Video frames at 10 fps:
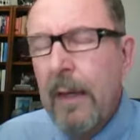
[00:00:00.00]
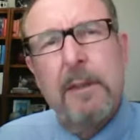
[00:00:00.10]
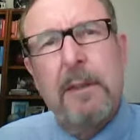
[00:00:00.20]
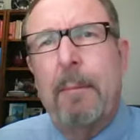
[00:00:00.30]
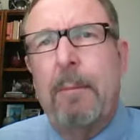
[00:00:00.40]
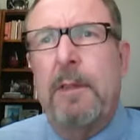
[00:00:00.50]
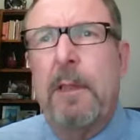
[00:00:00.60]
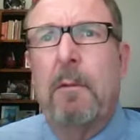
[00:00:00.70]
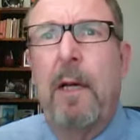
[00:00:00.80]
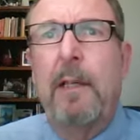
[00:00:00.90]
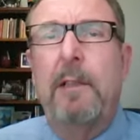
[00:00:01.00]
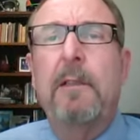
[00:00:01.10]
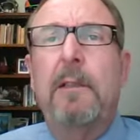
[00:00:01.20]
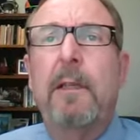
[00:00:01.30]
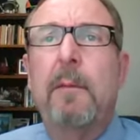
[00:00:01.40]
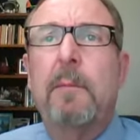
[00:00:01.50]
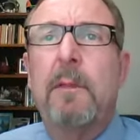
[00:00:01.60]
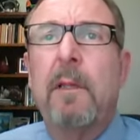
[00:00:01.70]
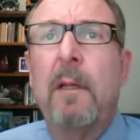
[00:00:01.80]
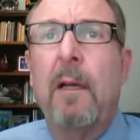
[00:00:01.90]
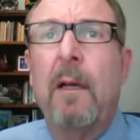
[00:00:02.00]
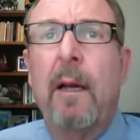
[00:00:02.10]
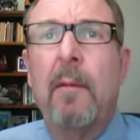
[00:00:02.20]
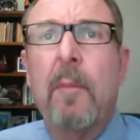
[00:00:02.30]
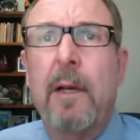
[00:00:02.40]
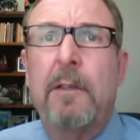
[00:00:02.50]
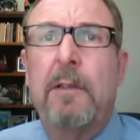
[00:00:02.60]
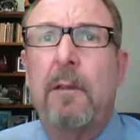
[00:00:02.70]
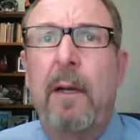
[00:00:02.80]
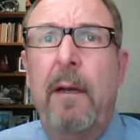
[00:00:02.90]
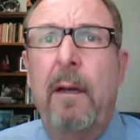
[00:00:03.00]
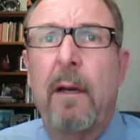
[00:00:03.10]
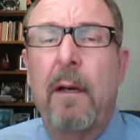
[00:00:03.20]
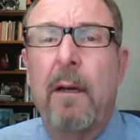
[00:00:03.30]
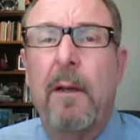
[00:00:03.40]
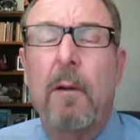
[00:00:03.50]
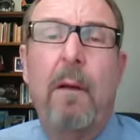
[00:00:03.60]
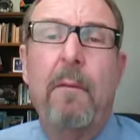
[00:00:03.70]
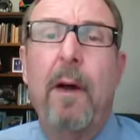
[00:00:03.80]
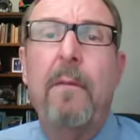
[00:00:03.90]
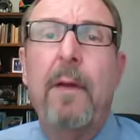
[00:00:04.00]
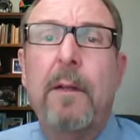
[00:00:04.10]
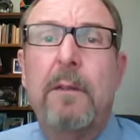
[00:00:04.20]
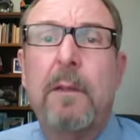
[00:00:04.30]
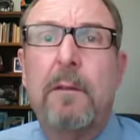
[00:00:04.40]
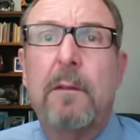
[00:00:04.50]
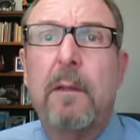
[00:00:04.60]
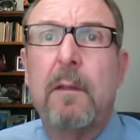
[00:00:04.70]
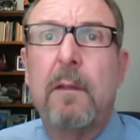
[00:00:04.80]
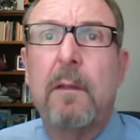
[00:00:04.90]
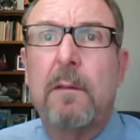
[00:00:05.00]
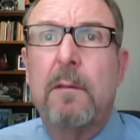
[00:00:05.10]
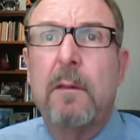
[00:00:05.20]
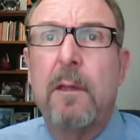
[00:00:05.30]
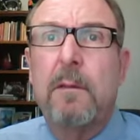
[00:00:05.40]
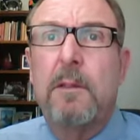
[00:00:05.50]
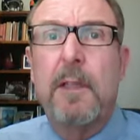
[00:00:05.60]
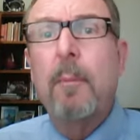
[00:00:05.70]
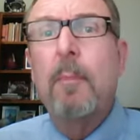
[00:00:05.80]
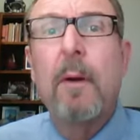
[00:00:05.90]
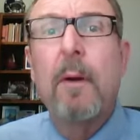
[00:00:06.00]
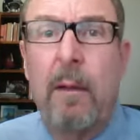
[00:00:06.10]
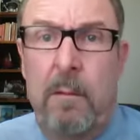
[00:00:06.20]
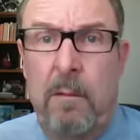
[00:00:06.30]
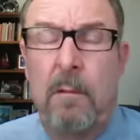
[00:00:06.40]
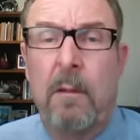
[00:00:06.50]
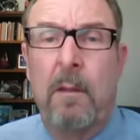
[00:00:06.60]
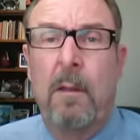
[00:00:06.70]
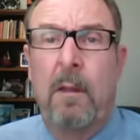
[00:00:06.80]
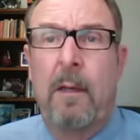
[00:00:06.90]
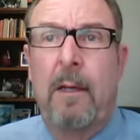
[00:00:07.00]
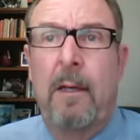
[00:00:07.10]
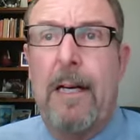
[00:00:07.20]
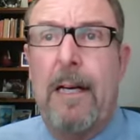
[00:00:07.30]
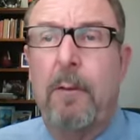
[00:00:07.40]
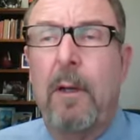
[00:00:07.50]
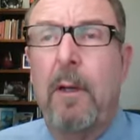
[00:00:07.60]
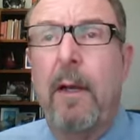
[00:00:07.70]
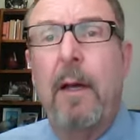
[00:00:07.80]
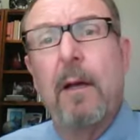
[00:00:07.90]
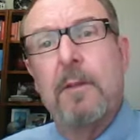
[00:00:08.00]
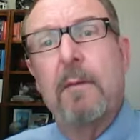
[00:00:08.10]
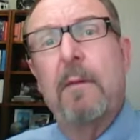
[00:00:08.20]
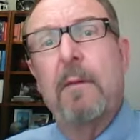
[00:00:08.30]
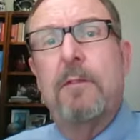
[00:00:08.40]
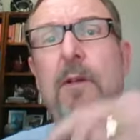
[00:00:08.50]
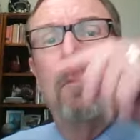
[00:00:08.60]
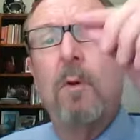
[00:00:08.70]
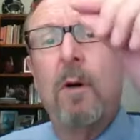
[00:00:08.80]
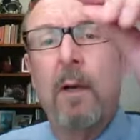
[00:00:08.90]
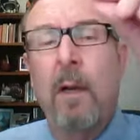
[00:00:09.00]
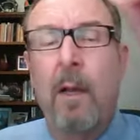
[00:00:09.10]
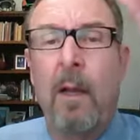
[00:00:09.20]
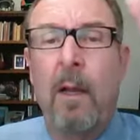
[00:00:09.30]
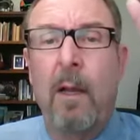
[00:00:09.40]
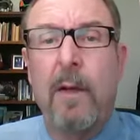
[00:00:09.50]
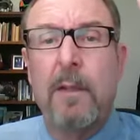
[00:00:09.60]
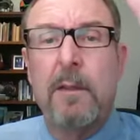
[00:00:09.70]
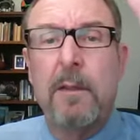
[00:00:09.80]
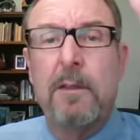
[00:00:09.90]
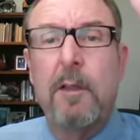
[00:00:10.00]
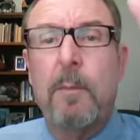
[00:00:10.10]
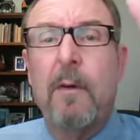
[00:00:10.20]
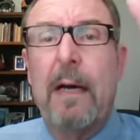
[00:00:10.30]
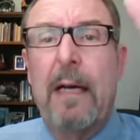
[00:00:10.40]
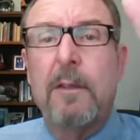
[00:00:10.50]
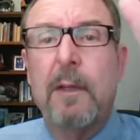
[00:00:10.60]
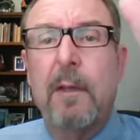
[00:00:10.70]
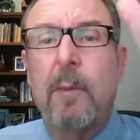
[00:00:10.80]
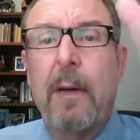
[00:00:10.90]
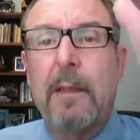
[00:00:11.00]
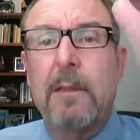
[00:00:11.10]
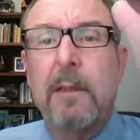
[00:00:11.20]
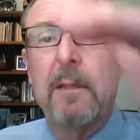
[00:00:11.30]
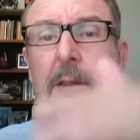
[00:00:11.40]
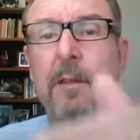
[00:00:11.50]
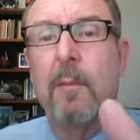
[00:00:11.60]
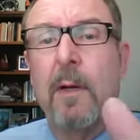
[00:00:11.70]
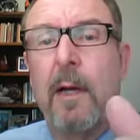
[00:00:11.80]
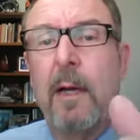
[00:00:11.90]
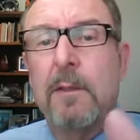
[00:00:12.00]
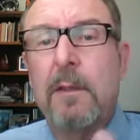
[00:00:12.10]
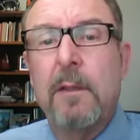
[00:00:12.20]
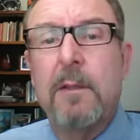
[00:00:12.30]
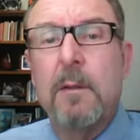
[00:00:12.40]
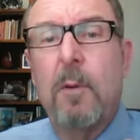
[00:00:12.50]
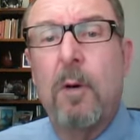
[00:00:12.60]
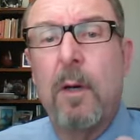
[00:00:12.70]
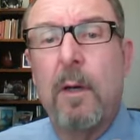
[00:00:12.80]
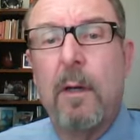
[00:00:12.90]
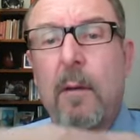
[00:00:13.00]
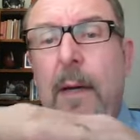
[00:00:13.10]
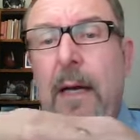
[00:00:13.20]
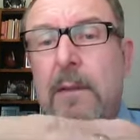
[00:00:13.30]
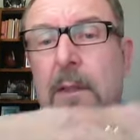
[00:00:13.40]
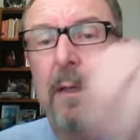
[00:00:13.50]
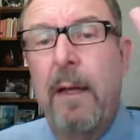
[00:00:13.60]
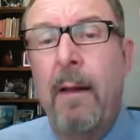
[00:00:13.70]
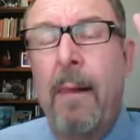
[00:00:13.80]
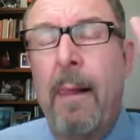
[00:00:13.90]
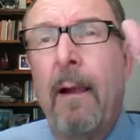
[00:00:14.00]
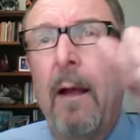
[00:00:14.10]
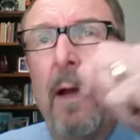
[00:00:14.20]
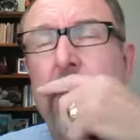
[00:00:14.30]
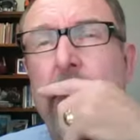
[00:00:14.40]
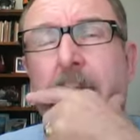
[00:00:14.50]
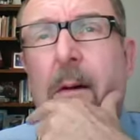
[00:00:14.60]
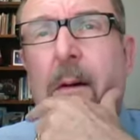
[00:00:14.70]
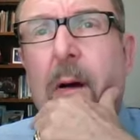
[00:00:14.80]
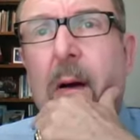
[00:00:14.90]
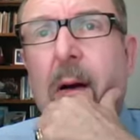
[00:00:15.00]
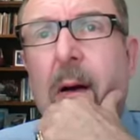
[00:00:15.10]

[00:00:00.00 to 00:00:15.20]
Establishing relationships in ministry, you all know this. It's shepherding. It really is. You've got someone that is in a supervisory capacity and someone else in a subordinate capacity, and so